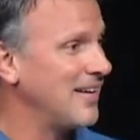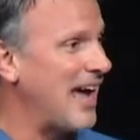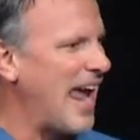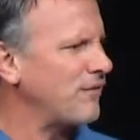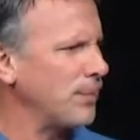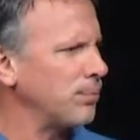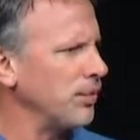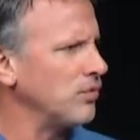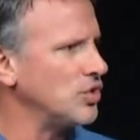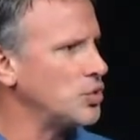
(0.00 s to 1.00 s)
I have the
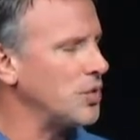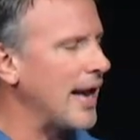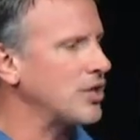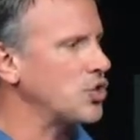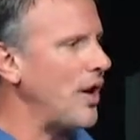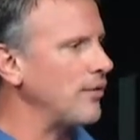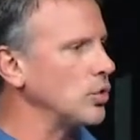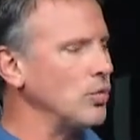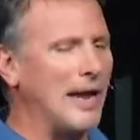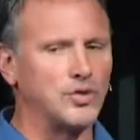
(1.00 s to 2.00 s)
privilege when I travel
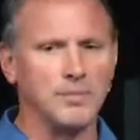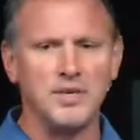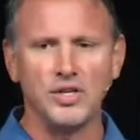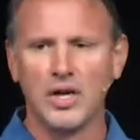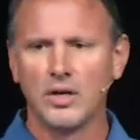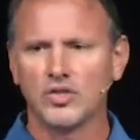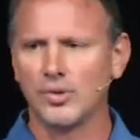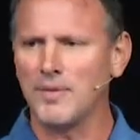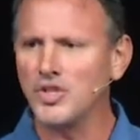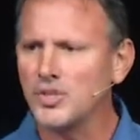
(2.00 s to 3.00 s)
around to meet
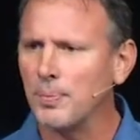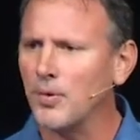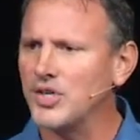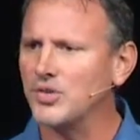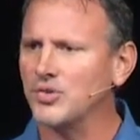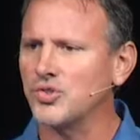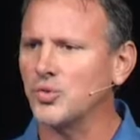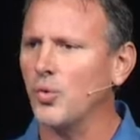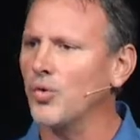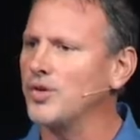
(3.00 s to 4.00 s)
some inspirational
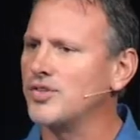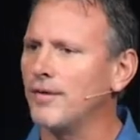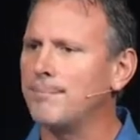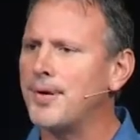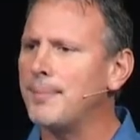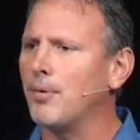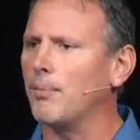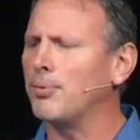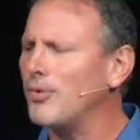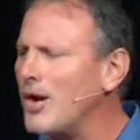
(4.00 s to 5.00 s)
stories of people,
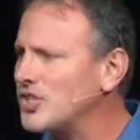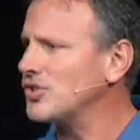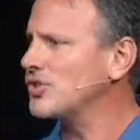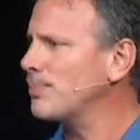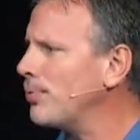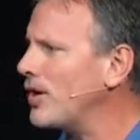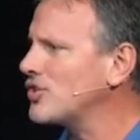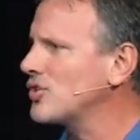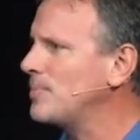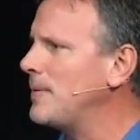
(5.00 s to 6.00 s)
precious,
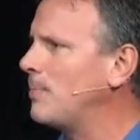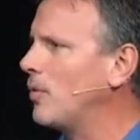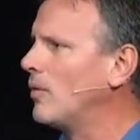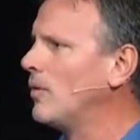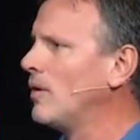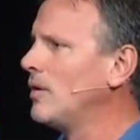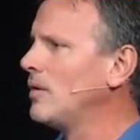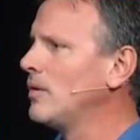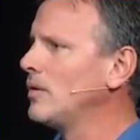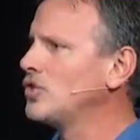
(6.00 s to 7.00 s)
precious people,
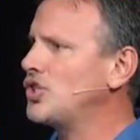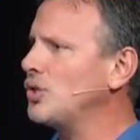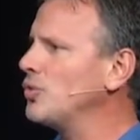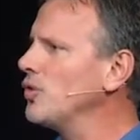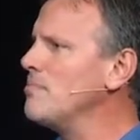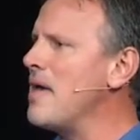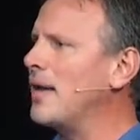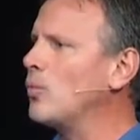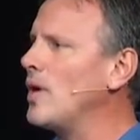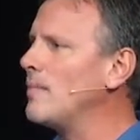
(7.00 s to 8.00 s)
children,
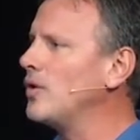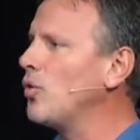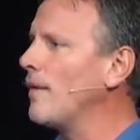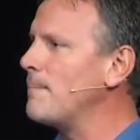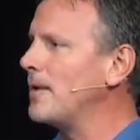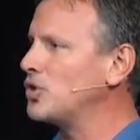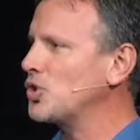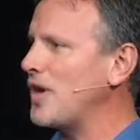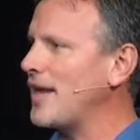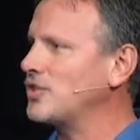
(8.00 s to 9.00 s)
men, women who have been
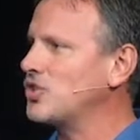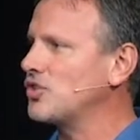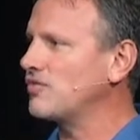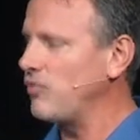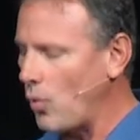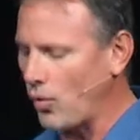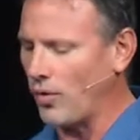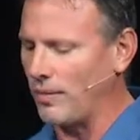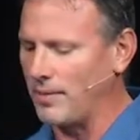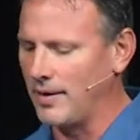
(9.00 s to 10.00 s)

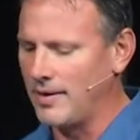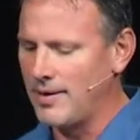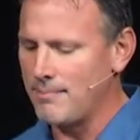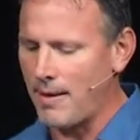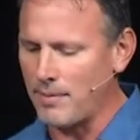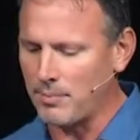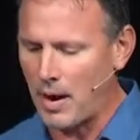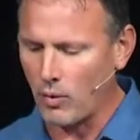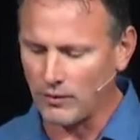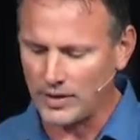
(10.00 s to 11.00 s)
transformed by the
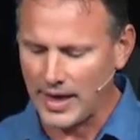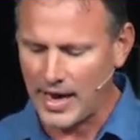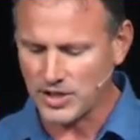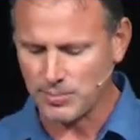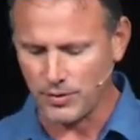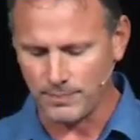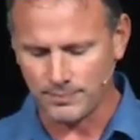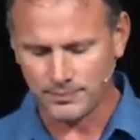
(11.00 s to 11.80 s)
power of the gospel.